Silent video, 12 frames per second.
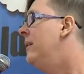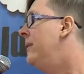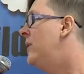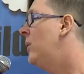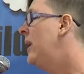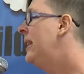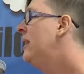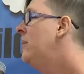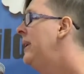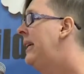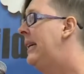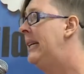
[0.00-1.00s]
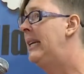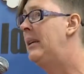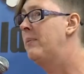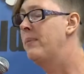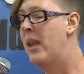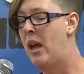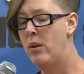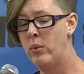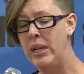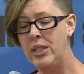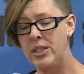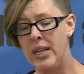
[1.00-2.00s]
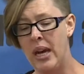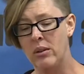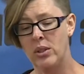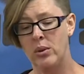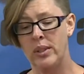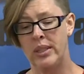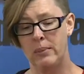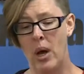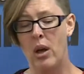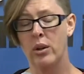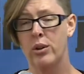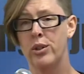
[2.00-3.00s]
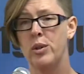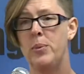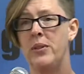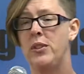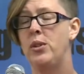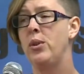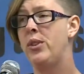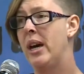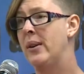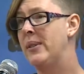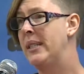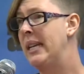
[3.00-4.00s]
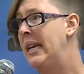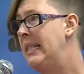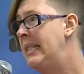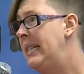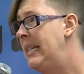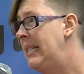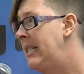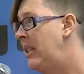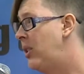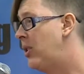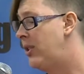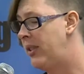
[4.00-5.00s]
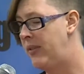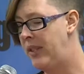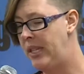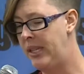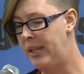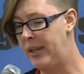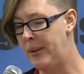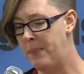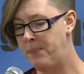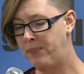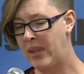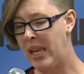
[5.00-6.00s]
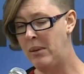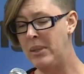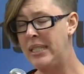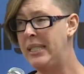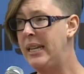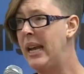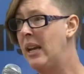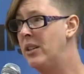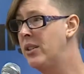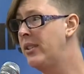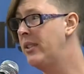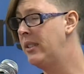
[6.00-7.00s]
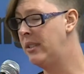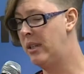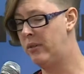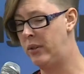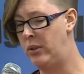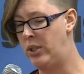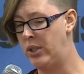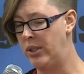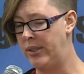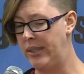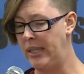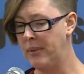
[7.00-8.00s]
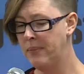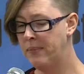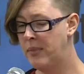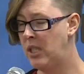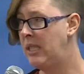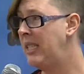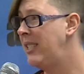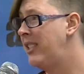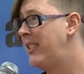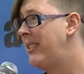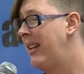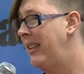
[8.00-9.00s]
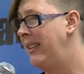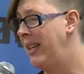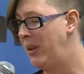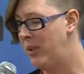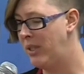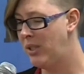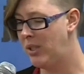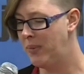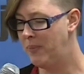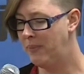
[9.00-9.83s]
So in the beginning, I reached out to a small group of 2018 Teachers of the Year. Amy T. Anderson of New Jersey, she teaches sign language.